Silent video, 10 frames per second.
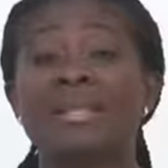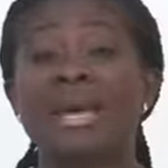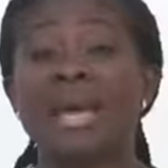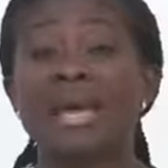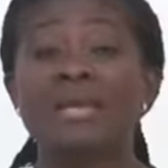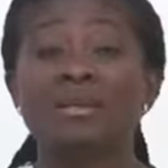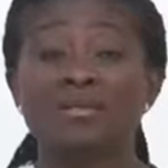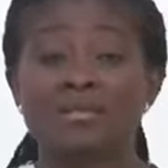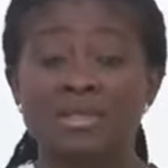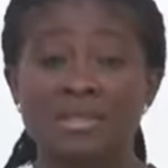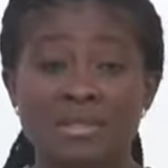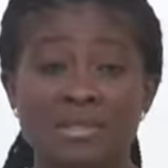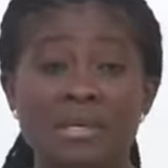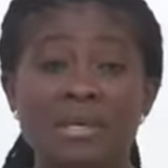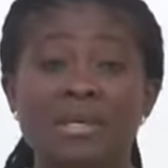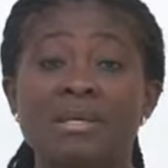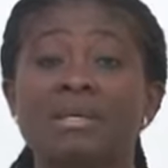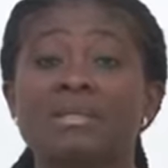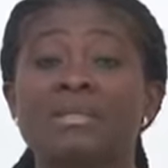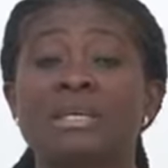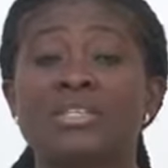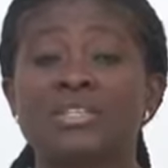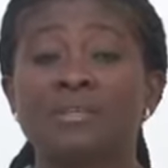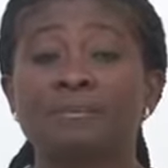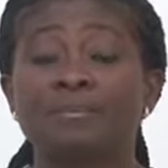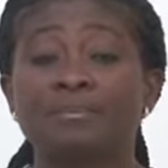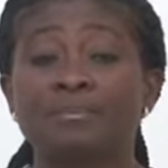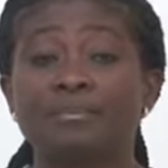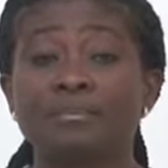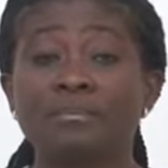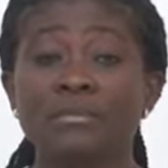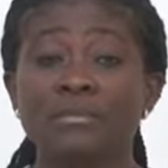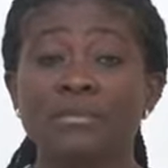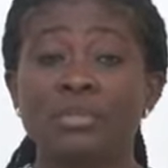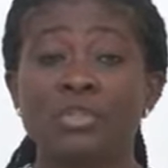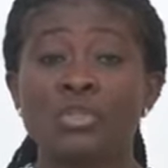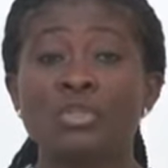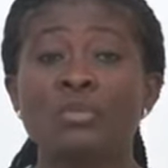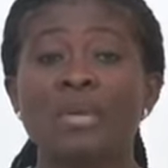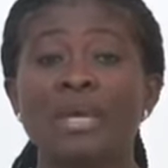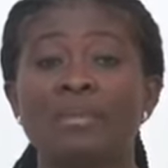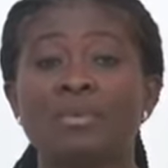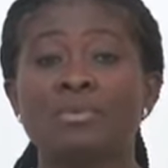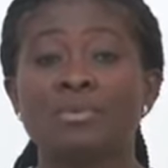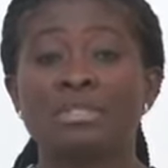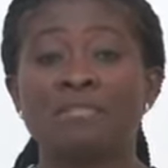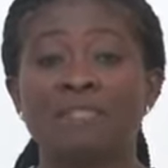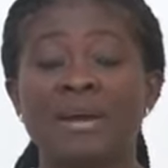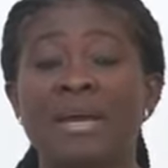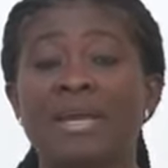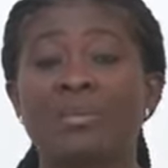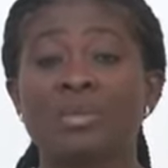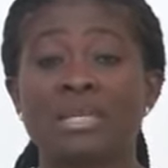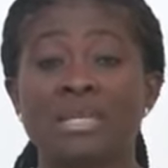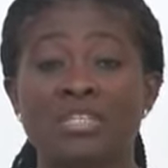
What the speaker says: the end of this session, you should be able to define what an